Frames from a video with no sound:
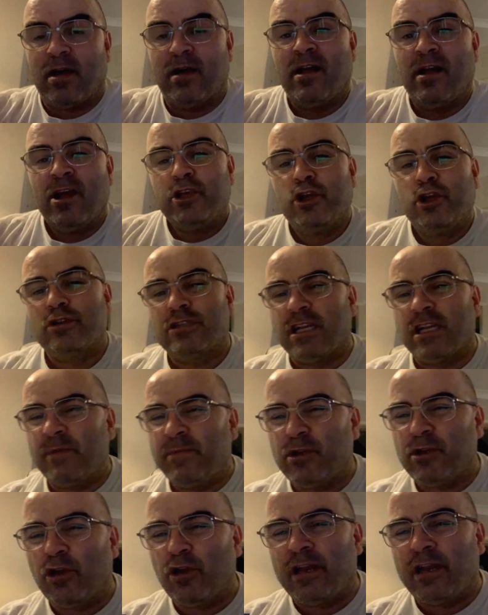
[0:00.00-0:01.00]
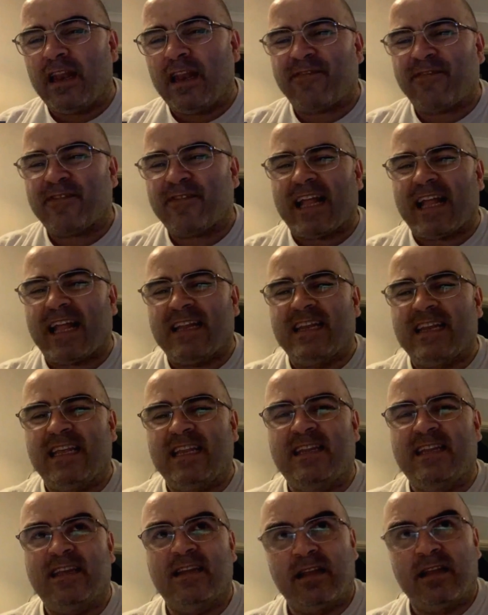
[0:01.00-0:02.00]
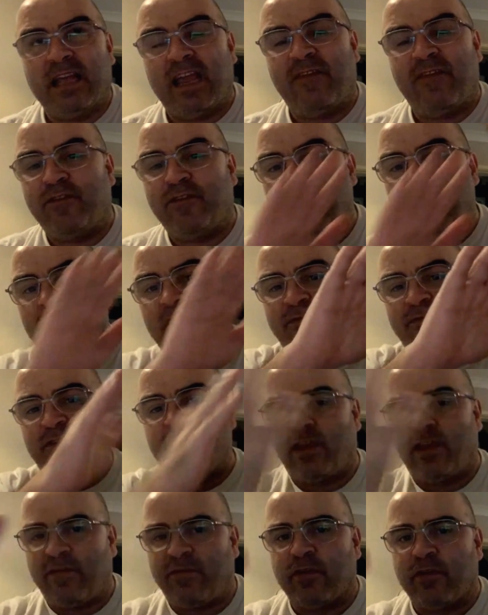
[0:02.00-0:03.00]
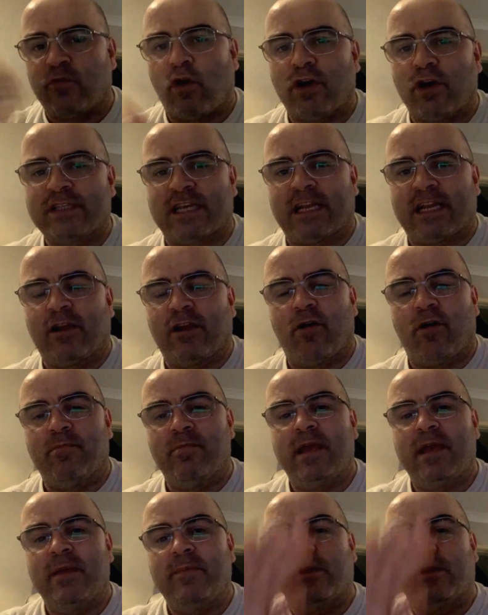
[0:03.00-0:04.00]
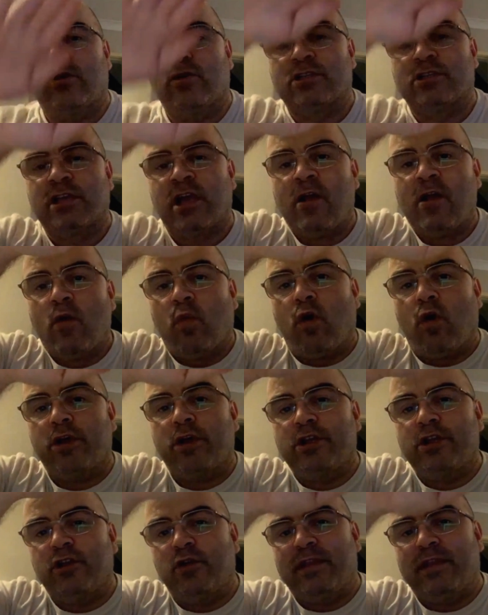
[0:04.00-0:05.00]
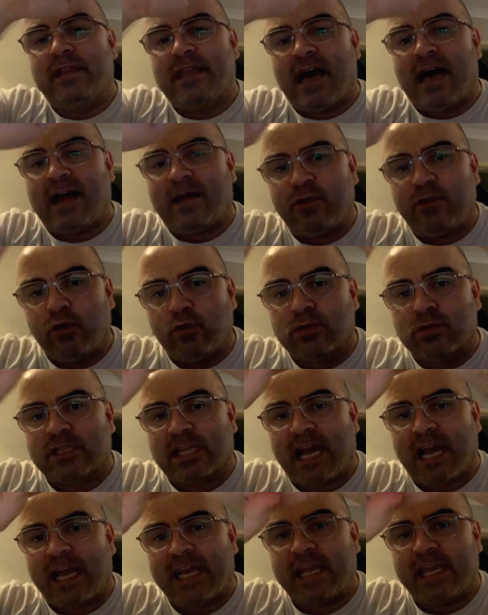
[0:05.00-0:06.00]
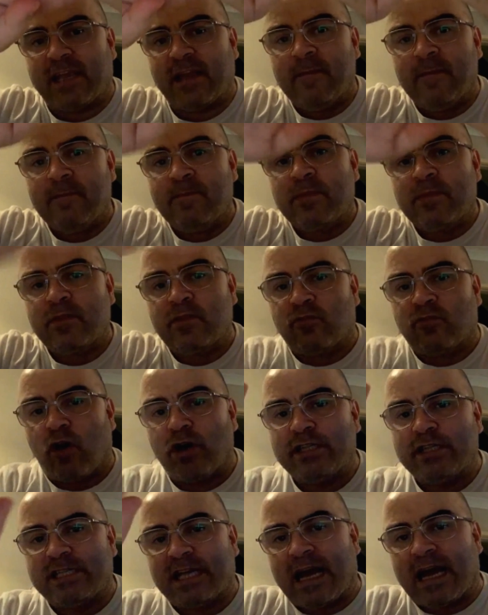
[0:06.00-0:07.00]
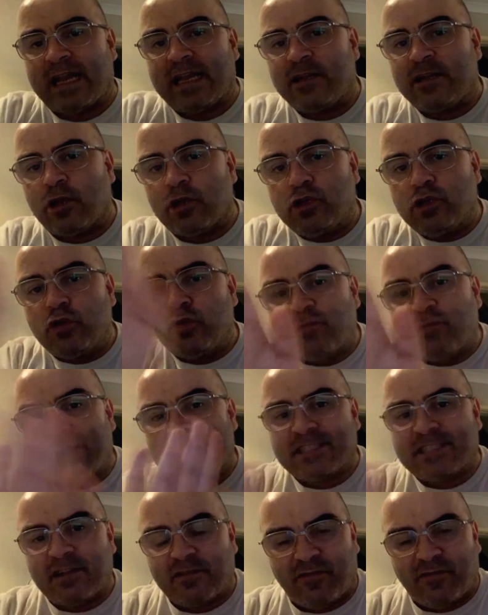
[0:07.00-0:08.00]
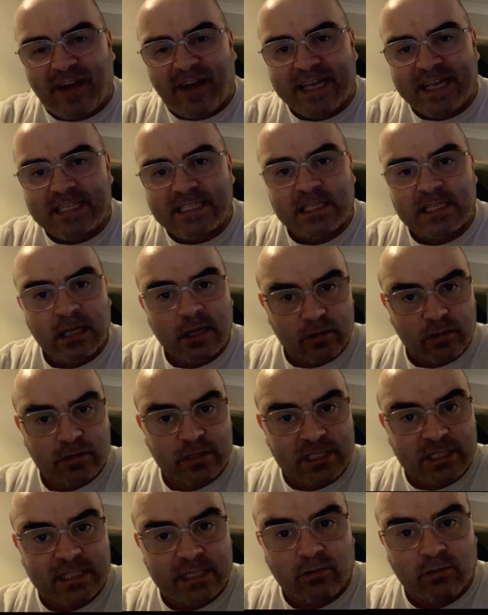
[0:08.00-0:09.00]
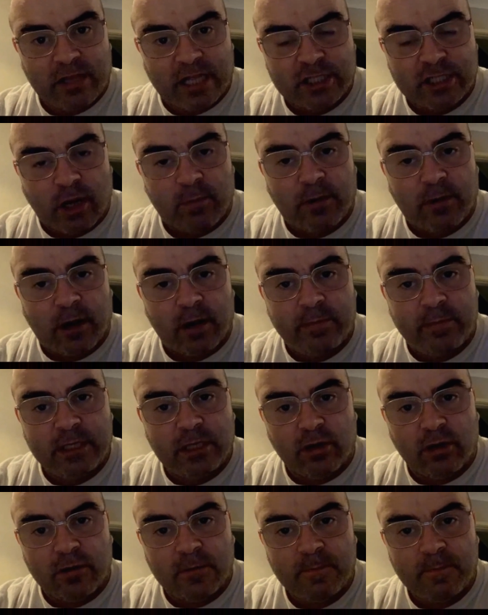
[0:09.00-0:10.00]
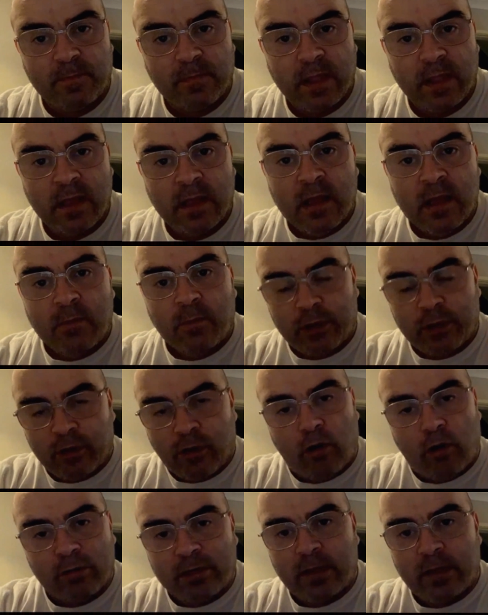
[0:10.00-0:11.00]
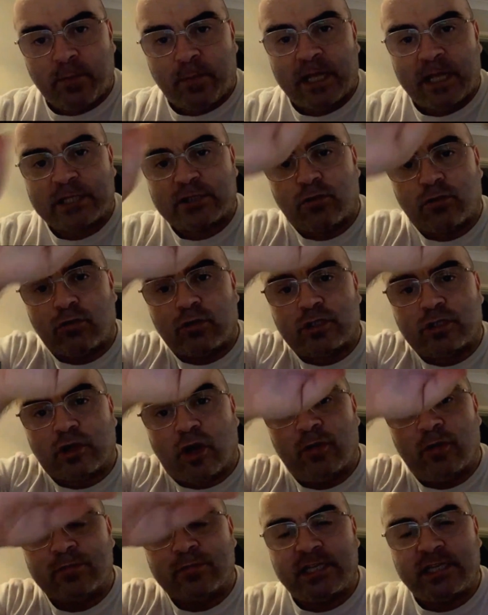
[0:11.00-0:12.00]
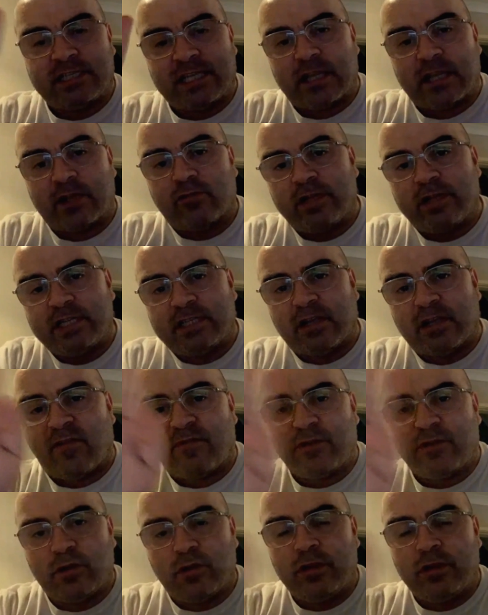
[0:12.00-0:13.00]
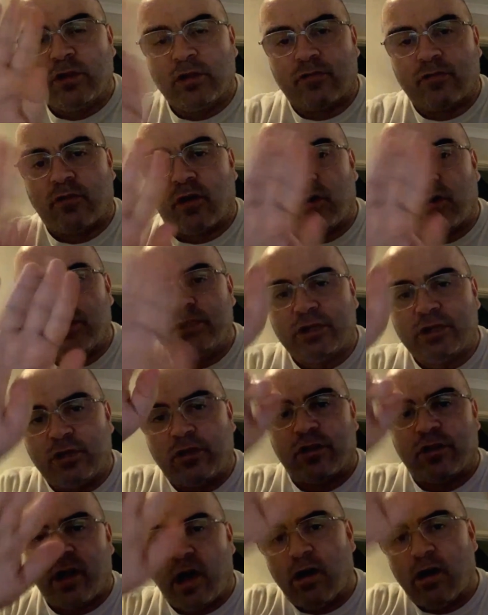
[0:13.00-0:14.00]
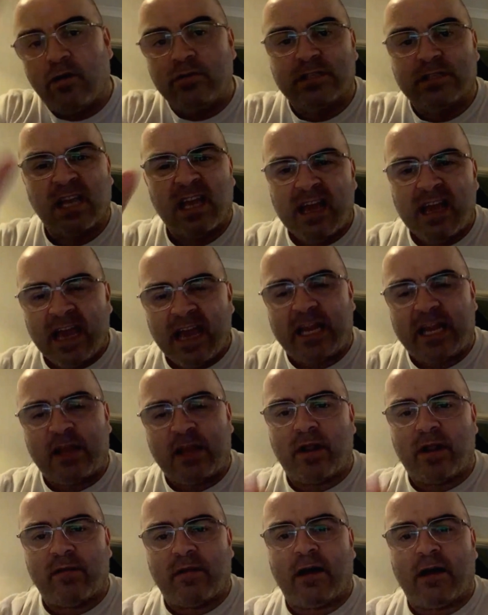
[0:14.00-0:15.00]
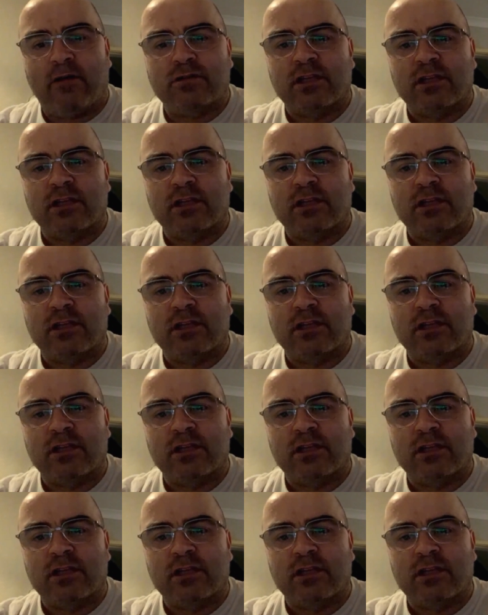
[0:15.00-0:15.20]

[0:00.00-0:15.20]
usually be doing it left-handed if you're right-handed like me, because while you're doing that, you will take the right hand and do the rest of the face, because there's still that job got to be done. But you're holding the pressure all the time, so you take the grease off, you're doing the other eyes, you do the nose, anywhere else.